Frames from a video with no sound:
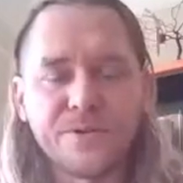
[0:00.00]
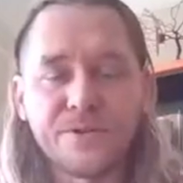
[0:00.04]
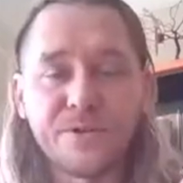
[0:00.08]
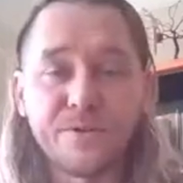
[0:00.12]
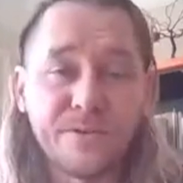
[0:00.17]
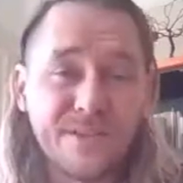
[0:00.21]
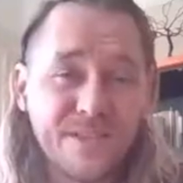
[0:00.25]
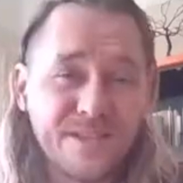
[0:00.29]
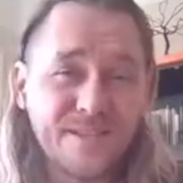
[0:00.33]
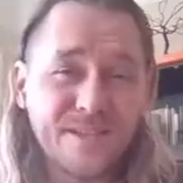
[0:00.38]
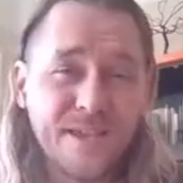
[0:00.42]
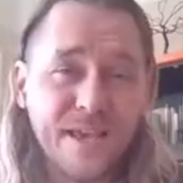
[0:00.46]
So
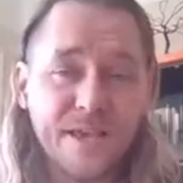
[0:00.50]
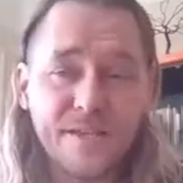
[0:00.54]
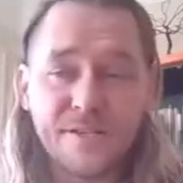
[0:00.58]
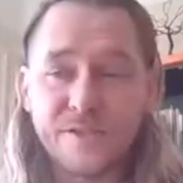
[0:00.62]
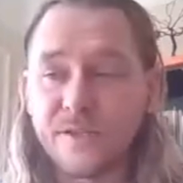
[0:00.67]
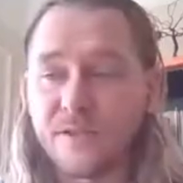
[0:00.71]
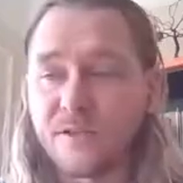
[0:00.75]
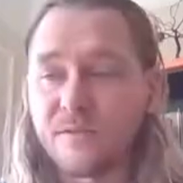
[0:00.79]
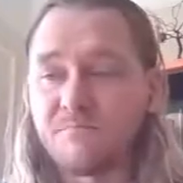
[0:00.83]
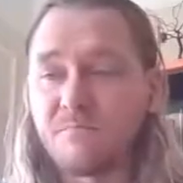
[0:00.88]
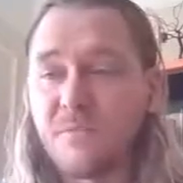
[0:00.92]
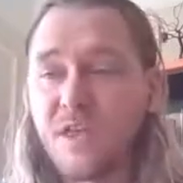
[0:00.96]
in this case,
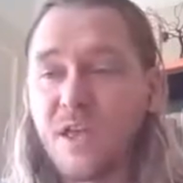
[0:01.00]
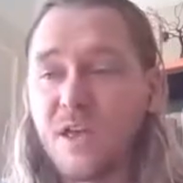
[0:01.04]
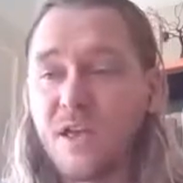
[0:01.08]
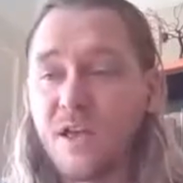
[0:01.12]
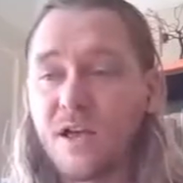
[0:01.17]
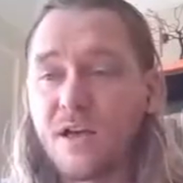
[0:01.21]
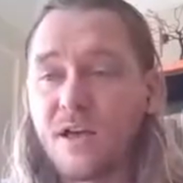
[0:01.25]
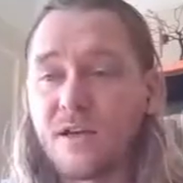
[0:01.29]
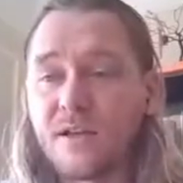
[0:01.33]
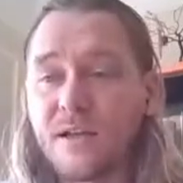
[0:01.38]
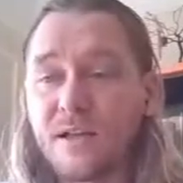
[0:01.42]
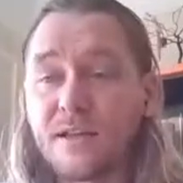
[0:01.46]
a
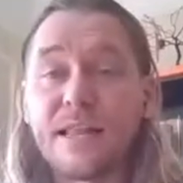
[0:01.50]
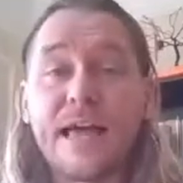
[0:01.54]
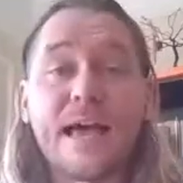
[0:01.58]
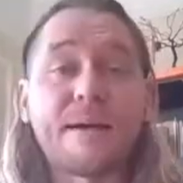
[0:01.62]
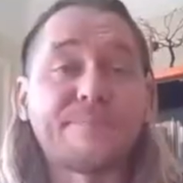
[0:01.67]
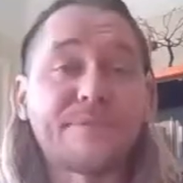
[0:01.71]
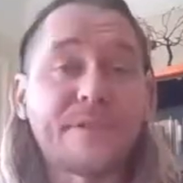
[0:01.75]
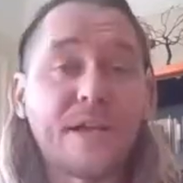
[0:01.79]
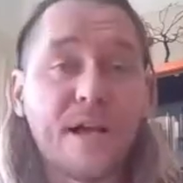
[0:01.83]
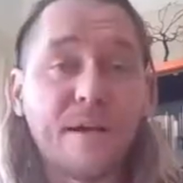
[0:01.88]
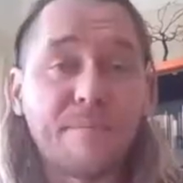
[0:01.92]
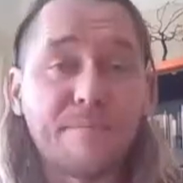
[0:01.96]

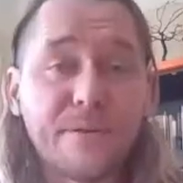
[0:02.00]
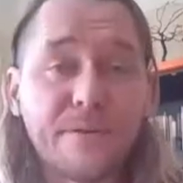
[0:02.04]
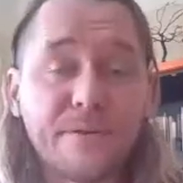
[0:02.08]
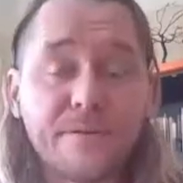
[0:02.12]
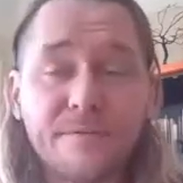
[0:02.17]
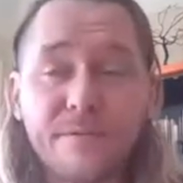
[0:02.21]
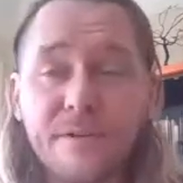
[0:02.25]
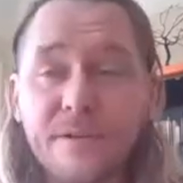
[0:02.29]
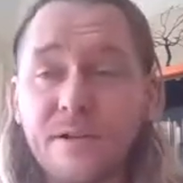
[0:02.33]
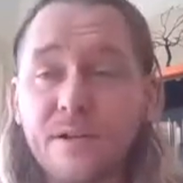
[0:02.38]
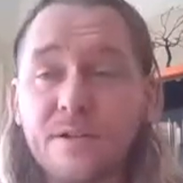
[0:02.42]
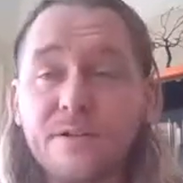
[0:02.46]
laptop, a
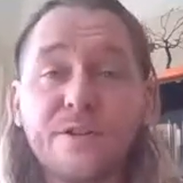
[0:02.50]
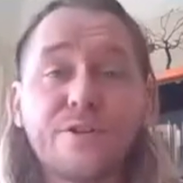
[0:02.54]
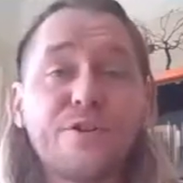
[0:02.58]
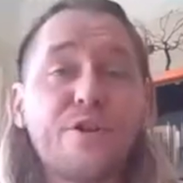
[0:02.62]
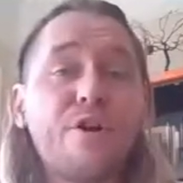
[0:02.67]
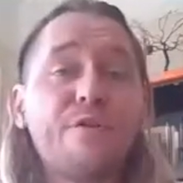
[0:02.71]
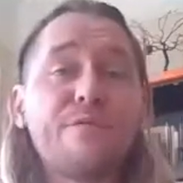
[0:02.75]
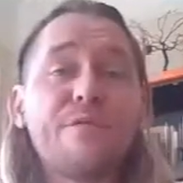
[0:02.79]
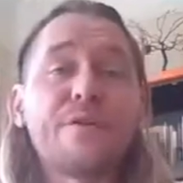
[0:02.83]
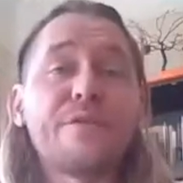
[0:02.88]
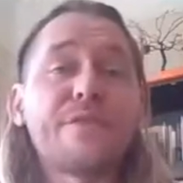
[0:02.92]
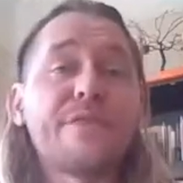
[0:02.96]

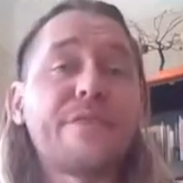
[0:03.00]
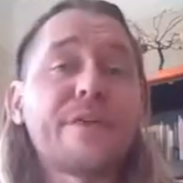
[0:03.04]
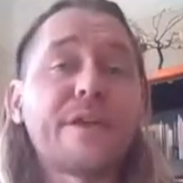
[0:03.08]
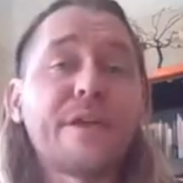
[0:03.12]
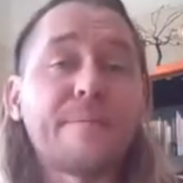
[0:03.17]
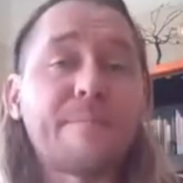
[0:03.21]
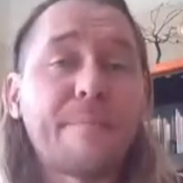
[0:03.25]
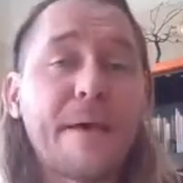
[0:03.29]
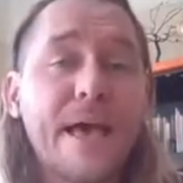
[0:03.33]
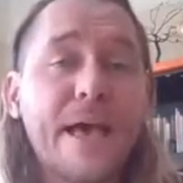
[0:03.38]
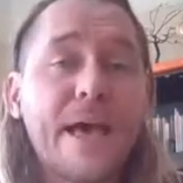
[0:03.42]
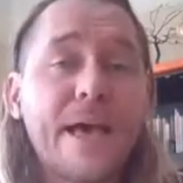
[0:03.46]
Lenovo
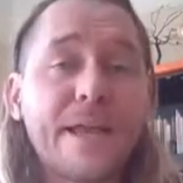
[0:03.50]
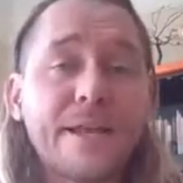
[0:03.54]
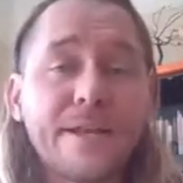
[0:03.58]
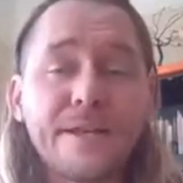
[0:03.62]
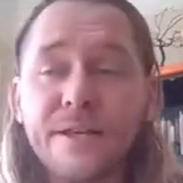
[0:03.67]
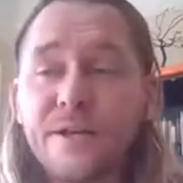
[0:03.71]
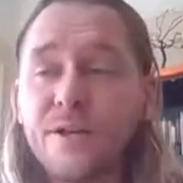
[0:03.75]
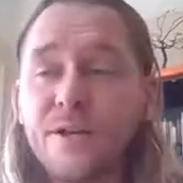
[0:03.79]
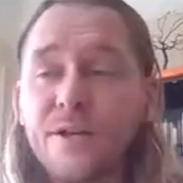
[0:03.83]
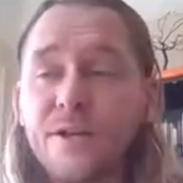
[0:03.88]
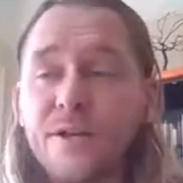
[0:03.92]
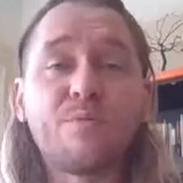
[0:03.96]
ThinkPad
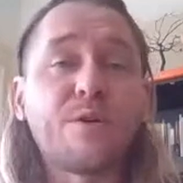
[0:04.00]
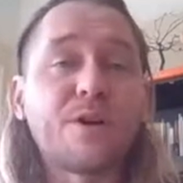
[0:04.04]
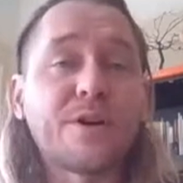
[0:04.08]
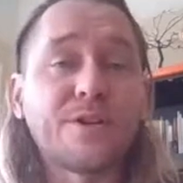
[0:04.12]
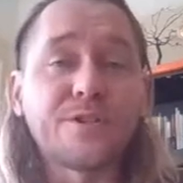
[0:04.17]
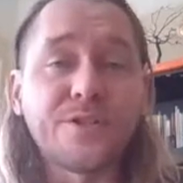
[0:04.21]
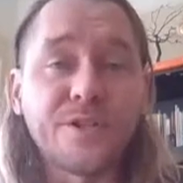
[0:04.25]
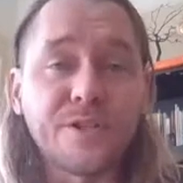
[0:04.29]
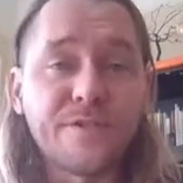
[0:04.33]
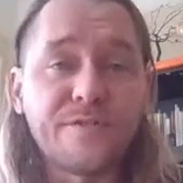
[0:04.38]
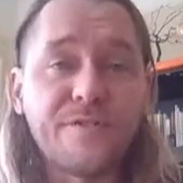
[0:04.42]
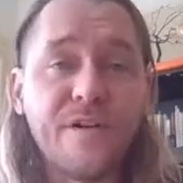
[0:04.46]
would
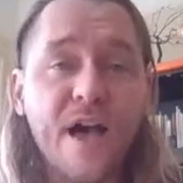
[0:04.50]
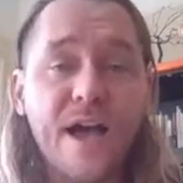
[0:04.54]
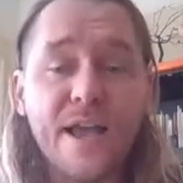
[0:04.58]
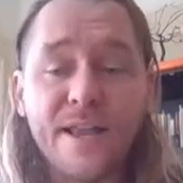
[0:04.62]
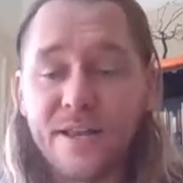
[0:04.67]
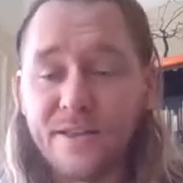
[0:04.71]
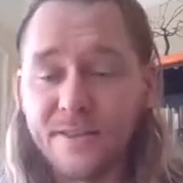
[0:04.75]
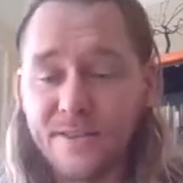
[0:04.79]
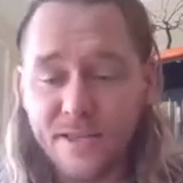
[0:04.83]
work just fine.